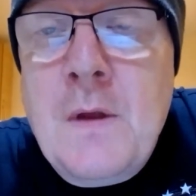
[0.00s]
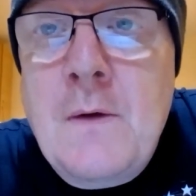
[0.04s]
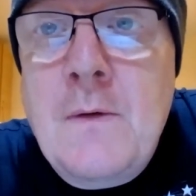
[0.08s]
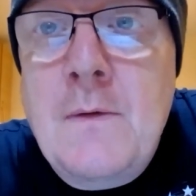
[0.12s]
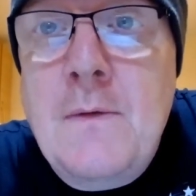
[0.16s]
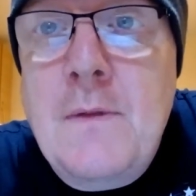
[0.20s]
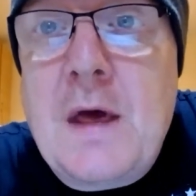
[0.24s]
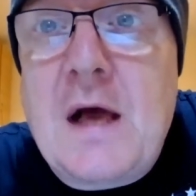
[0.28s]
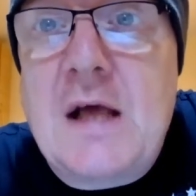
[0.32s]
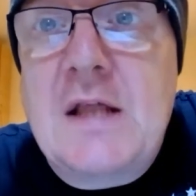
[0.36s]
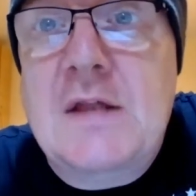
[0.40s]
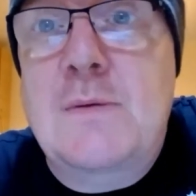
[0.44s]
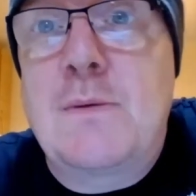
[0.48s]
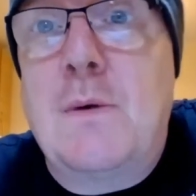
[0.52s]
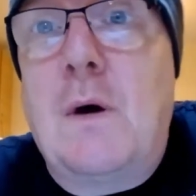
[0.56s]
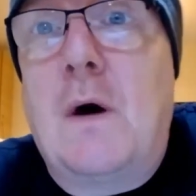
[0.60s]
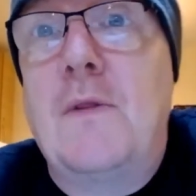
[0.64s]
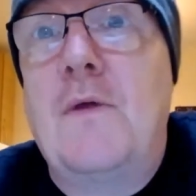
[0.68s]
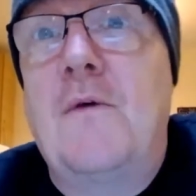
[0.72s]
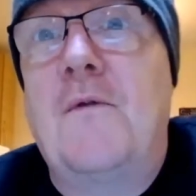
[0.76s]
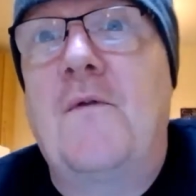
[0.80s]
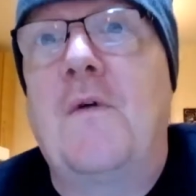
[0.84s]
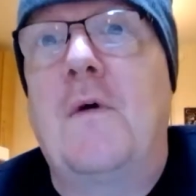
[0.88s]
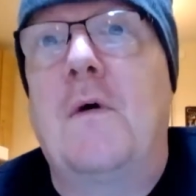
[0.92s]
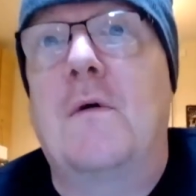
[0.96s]
That's what the
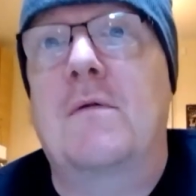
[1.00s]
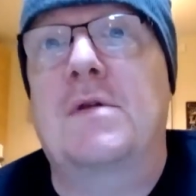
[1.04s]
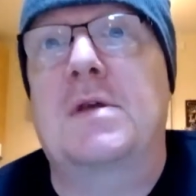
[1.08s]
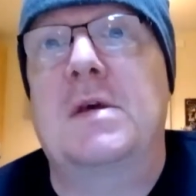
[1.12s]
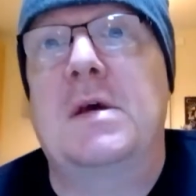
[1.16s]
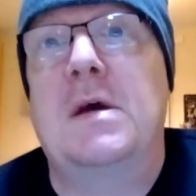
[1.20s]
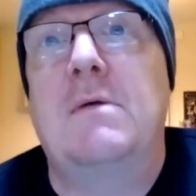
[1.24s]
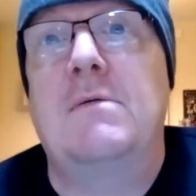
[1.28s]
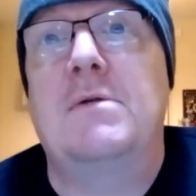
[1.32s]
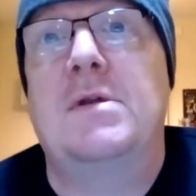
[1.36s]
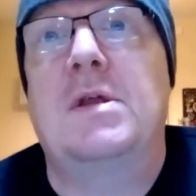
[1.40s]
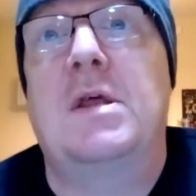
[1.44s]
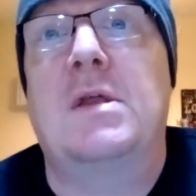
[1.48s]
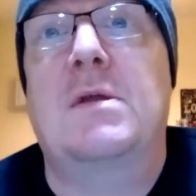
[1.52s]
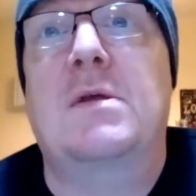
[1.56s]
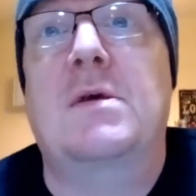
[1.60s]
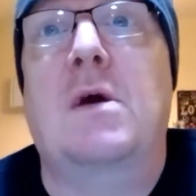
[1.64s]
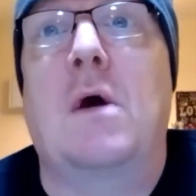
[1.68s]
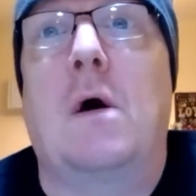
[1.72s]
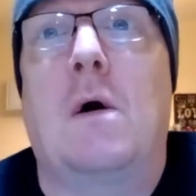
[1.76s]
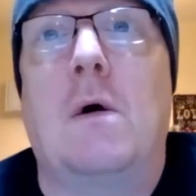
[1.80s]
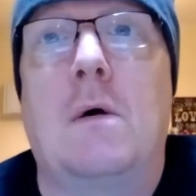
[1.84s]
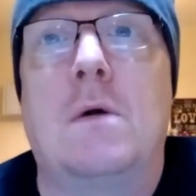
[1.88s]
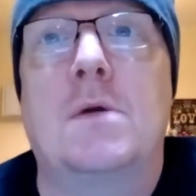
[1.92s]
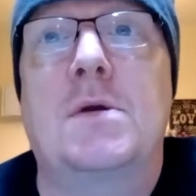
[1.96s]
4th series is
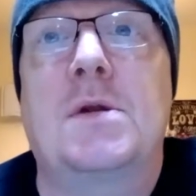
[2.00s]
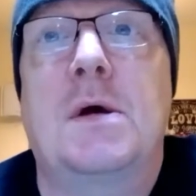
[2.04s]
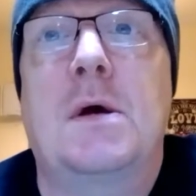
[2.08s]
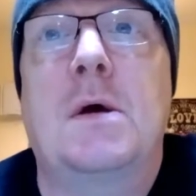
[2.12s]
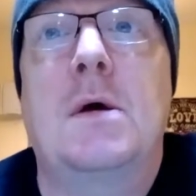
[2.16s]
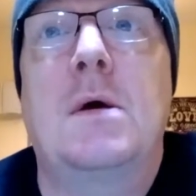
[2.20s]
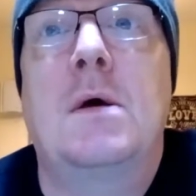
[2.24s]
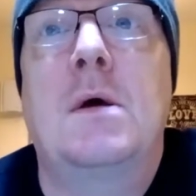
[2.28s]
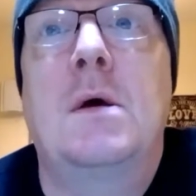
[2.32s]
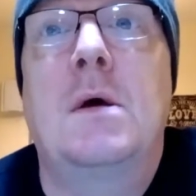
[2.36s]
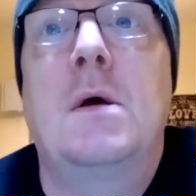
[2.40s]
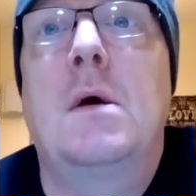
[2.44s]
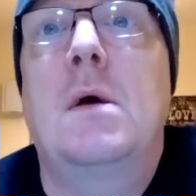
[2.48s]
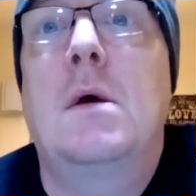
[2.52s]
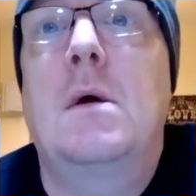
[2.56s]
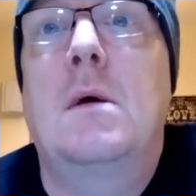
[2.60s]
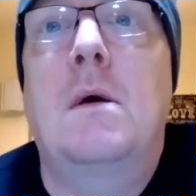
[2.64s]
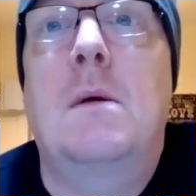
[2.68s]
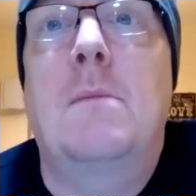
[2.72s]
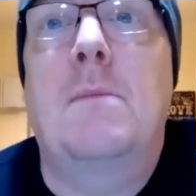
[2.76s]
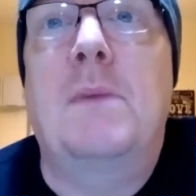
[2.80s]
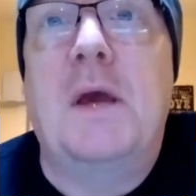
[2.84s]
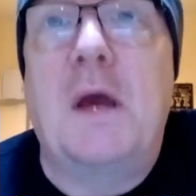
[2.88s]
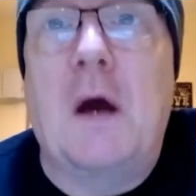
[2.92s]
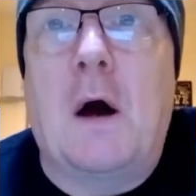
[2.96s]
called,
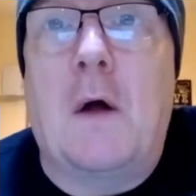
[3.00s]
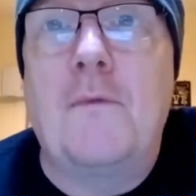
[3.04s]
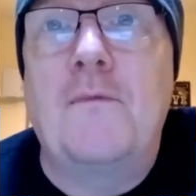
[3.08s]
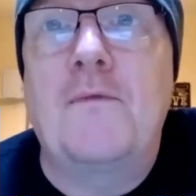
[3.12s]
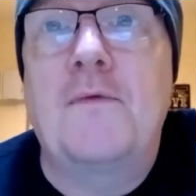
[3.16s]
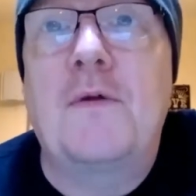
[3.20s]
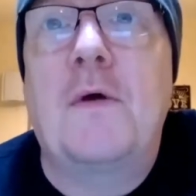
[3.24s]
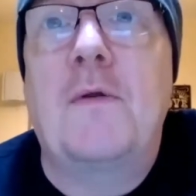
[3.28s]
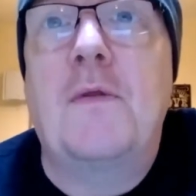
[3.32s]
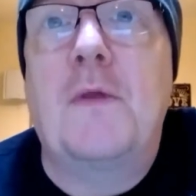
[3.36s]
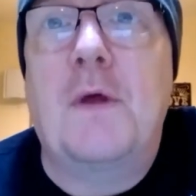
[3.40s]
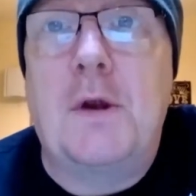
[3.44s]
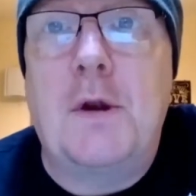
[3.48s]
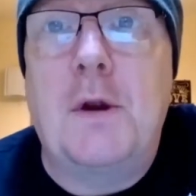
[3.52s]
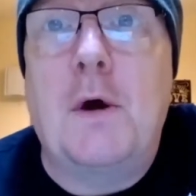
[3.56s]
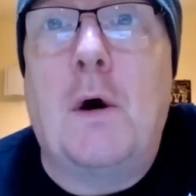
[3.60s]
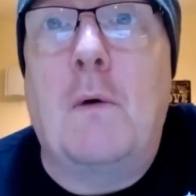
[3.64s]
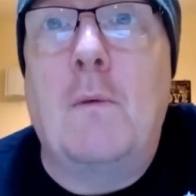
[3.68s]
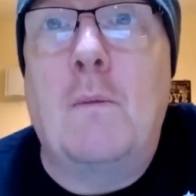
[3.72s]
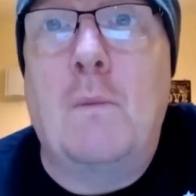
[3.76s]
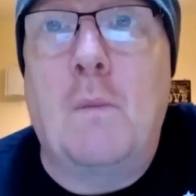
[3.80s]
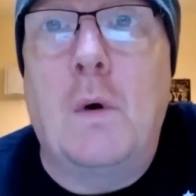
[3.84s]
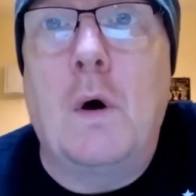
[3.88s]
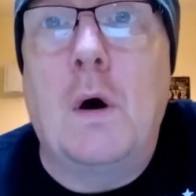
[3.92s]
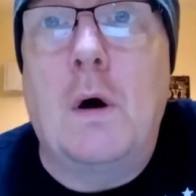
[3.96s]
Beyond the
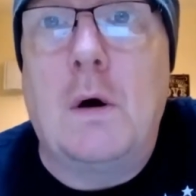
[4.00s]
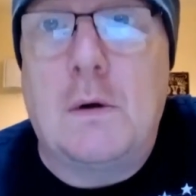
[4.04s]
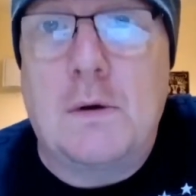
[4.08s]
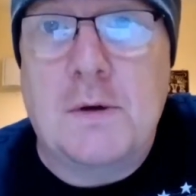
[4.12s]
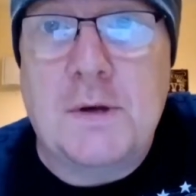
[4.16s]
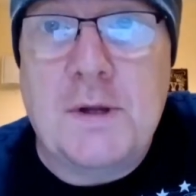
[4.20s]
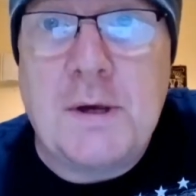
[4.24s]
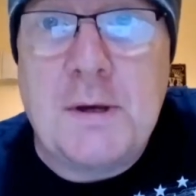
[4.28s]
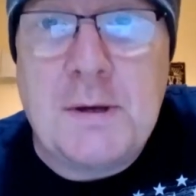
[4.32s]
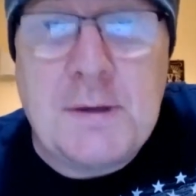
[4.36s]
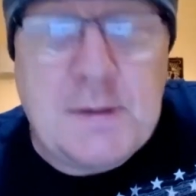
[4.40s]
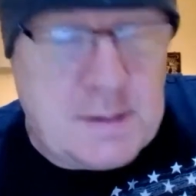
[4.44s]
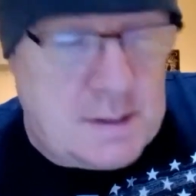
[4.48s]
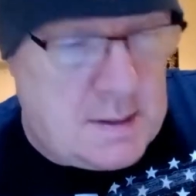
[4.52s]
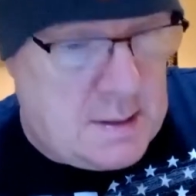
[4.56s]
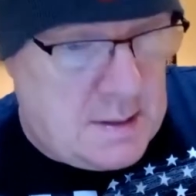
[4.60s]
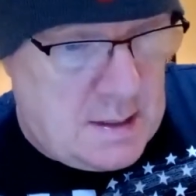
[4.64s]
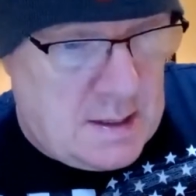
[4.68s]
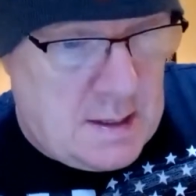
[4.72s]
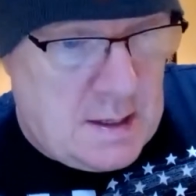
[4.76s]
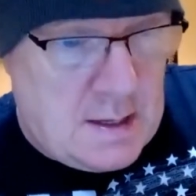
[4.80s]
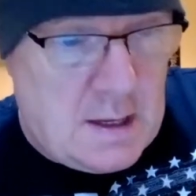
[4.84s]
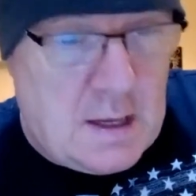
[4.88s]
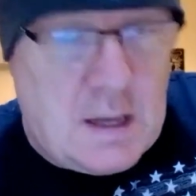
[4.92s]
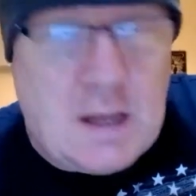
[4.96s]
Known World.
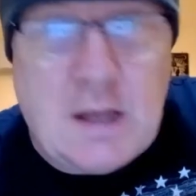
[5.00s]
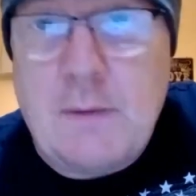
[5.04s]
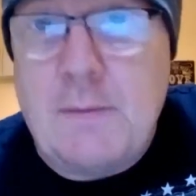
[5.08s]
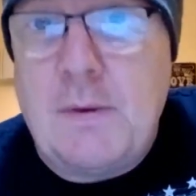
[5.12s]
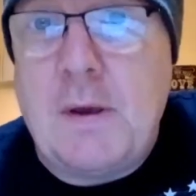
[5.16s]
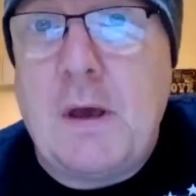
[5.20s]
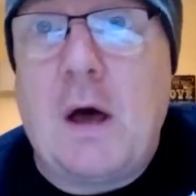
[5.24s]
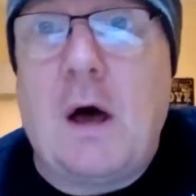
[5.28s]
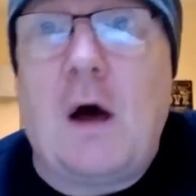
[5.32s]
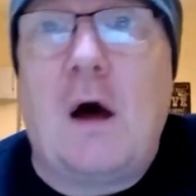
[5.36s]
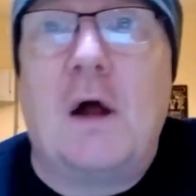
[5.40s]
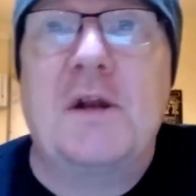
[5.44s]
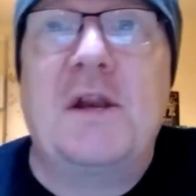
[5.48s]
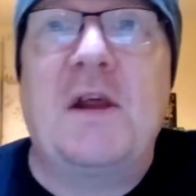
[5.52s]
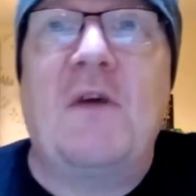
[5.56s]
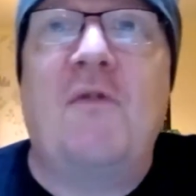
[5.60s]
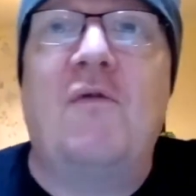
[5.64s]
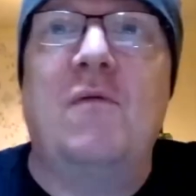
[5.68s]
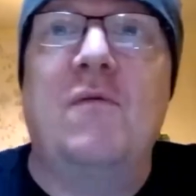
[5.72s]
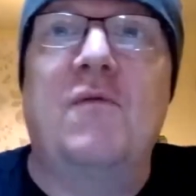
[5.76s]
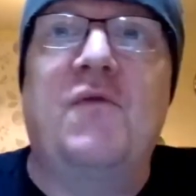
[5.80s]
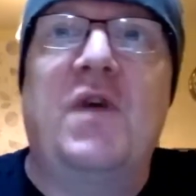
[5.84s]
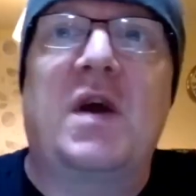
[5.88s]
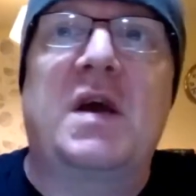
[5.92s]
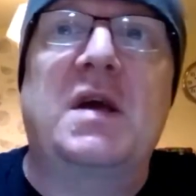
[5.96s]
There'll be a lot of
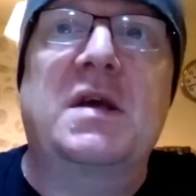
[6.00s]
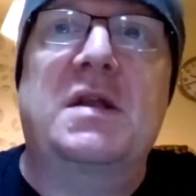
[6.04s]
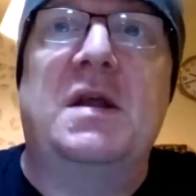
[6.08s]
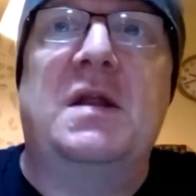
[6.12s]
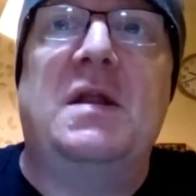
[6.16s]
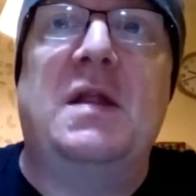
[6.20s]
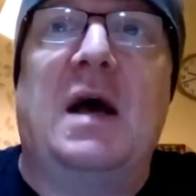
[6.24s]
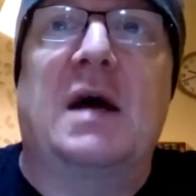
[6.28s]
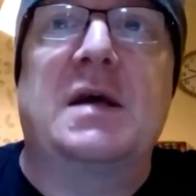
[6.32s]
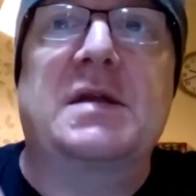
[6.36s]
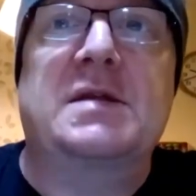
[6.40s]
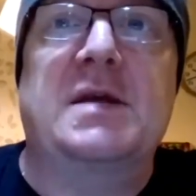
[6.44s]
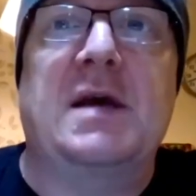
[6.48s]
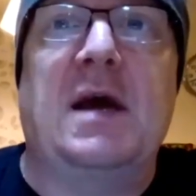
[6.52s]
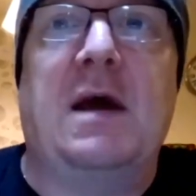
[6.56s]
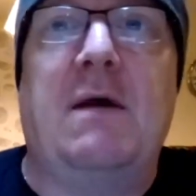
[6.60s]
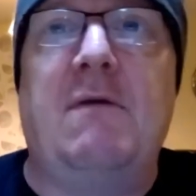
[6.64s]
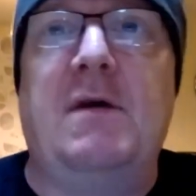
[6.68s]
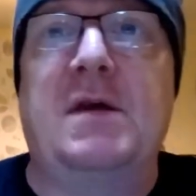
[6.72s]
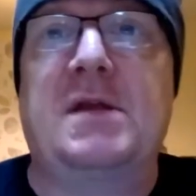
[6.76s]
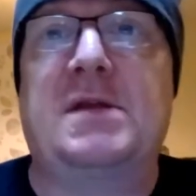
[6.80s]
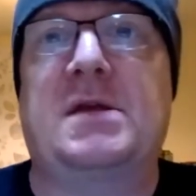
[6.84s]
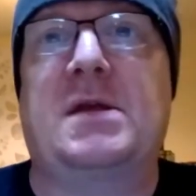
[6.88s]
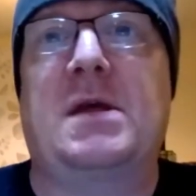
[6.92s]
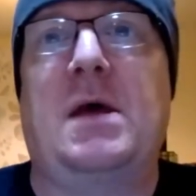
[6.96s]
different things in that
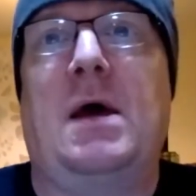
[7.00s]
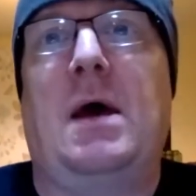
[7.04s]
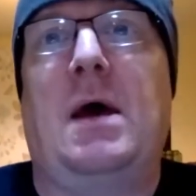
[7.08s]
series.